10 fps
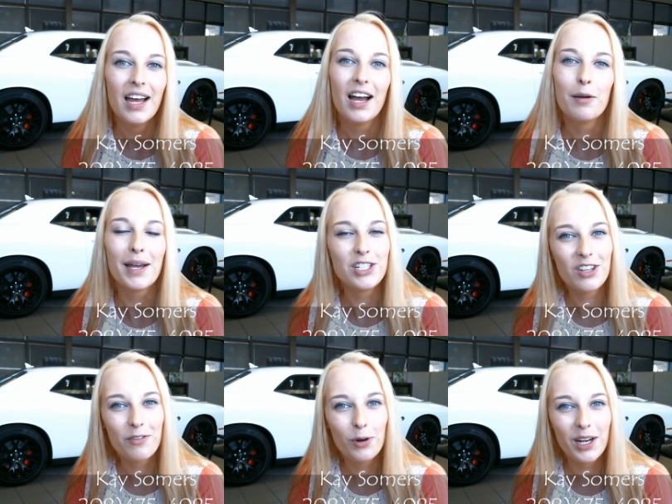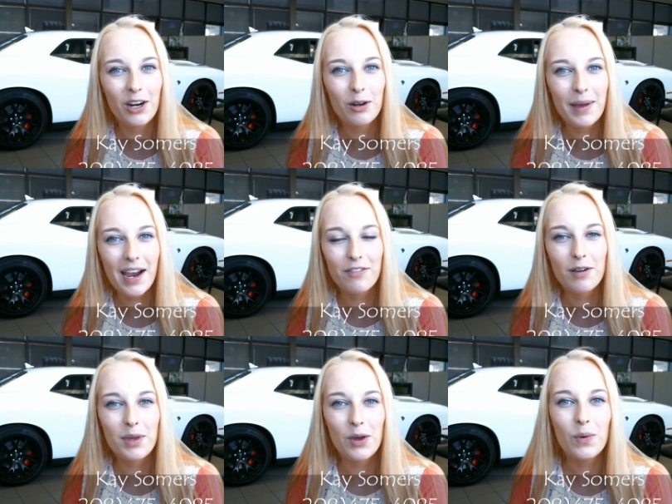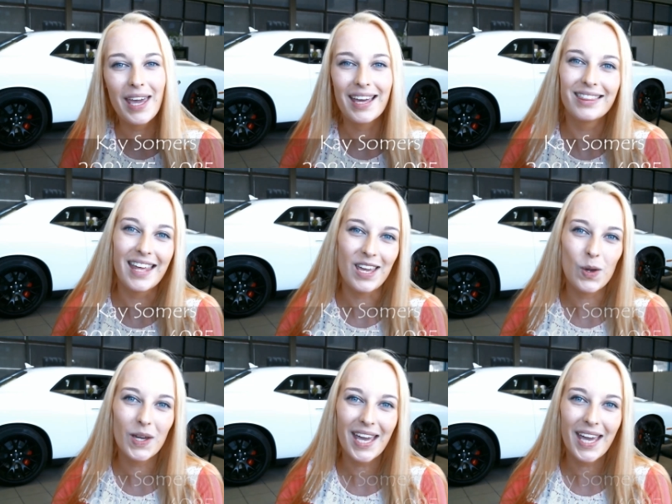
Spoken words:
I do look forward to hearing back from you, and thank you